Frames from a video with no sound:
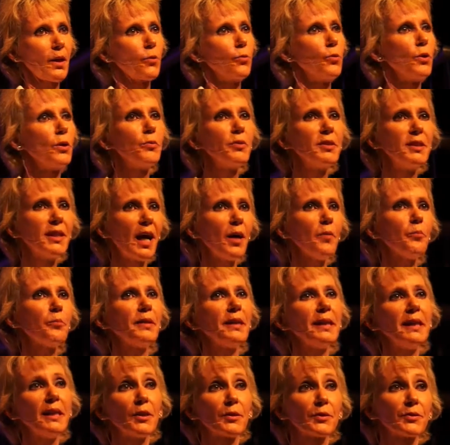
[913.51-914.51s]
We would not
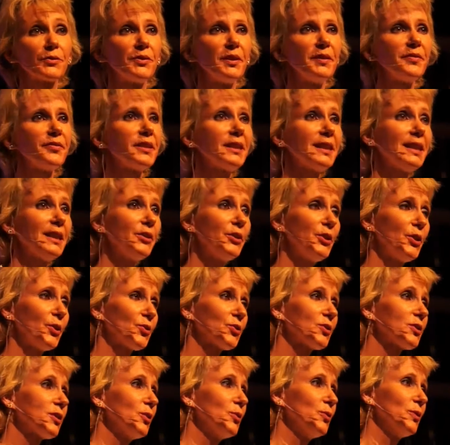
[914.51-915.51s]
be here 15
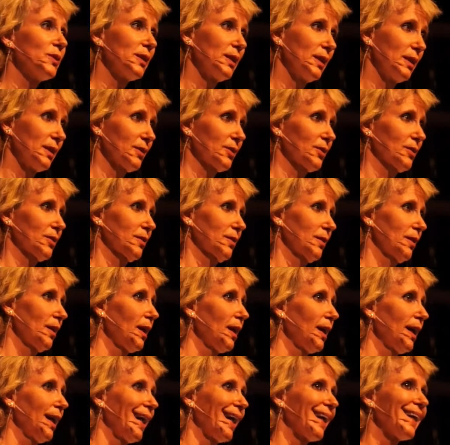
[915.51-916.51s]
years doing this
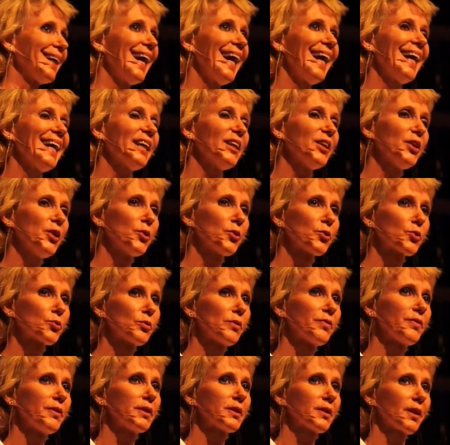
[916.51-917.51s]
and 8 years
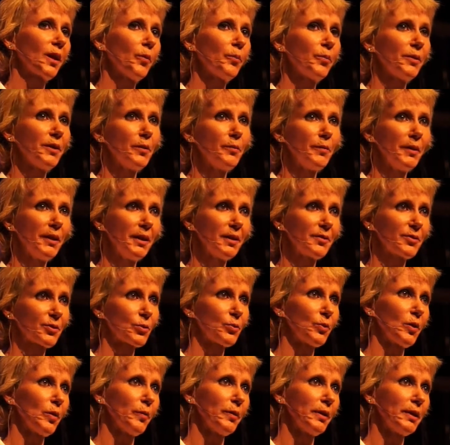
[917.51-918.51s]
with this company, Media
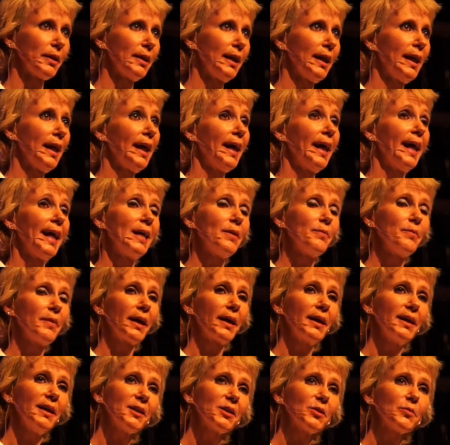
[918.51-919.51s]
for Women. And
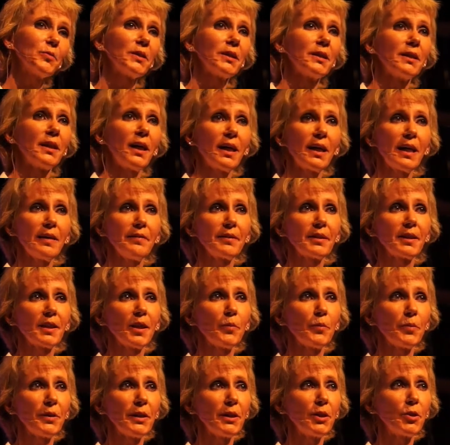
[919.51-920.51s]
my husband and I have a
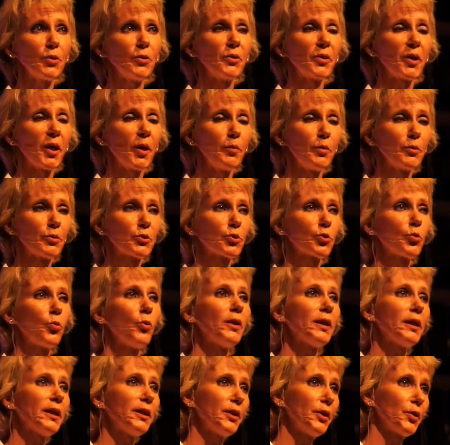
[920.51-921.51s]
company going almost
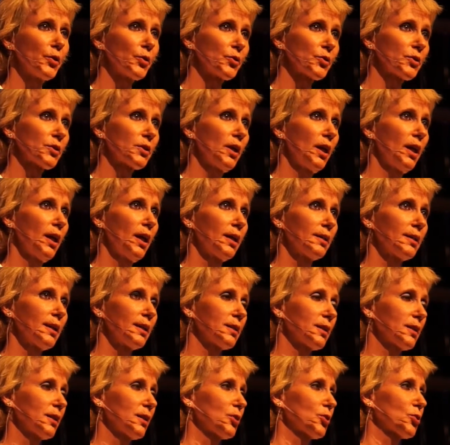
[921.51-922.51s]
20 years
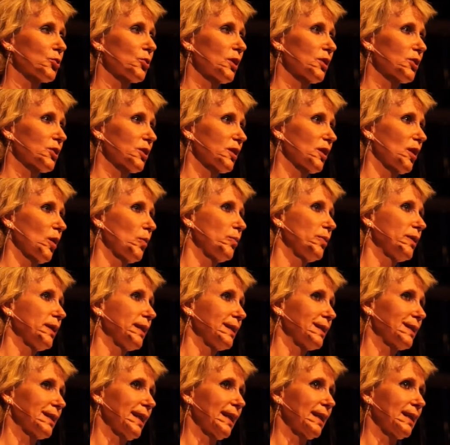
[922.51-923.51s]
that's a construction company
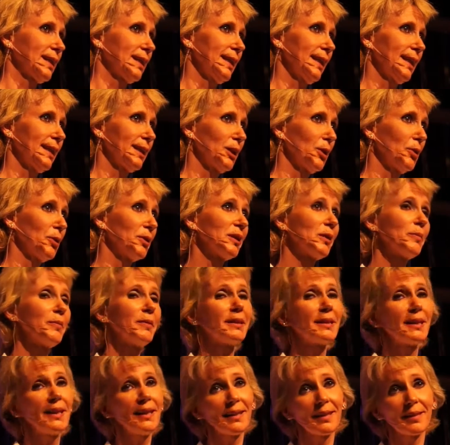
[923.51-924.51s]
in San Diego. And let
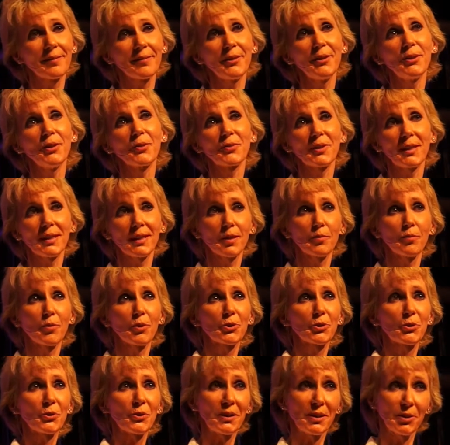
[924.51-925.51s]
me tell you, if you don't think
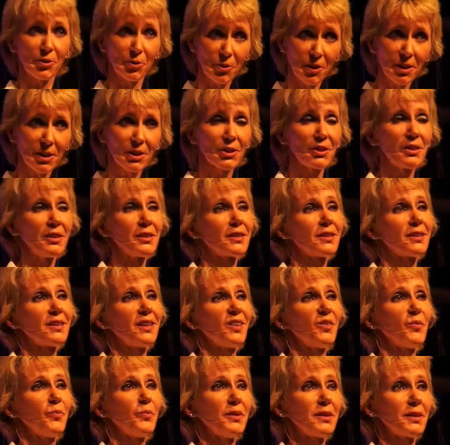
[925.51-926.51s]
commercial construction is a
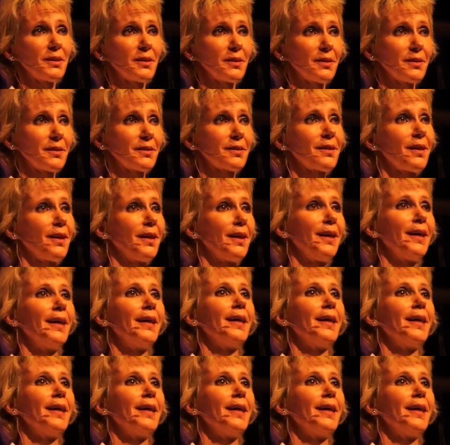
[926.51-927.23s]
tough business,